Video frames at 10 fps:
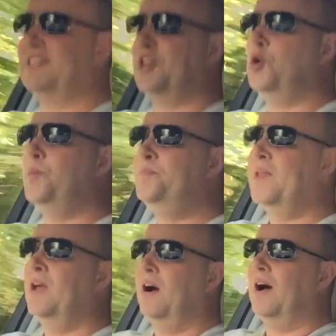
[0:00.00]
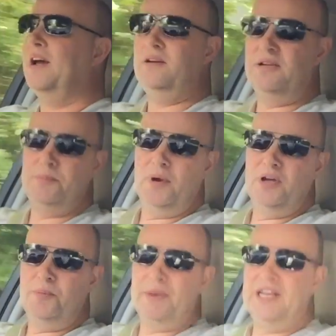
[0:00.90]
So I alluded
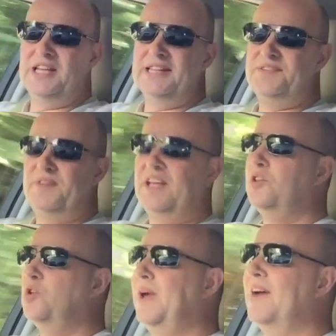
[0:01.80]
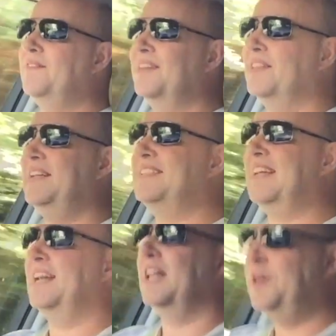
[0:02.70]
at the beginning of this video that we have another
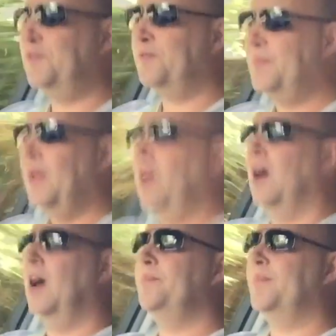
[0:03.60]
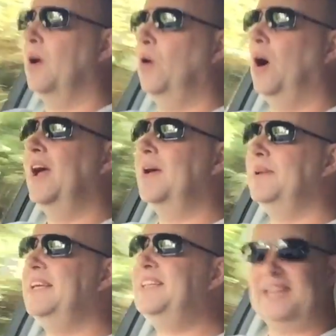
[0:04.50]
Nissan LEAF. I am
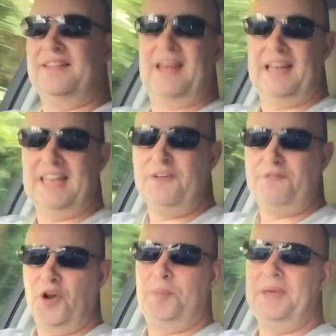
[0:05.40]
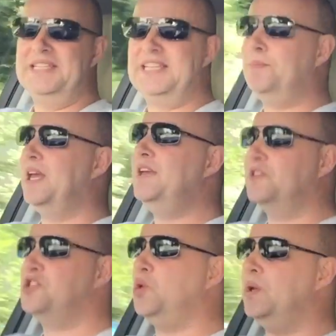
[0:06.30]
leasing that LEAF on a PCP for
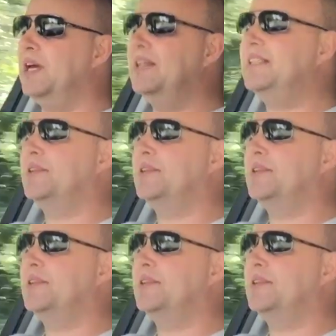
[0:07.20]
2 years.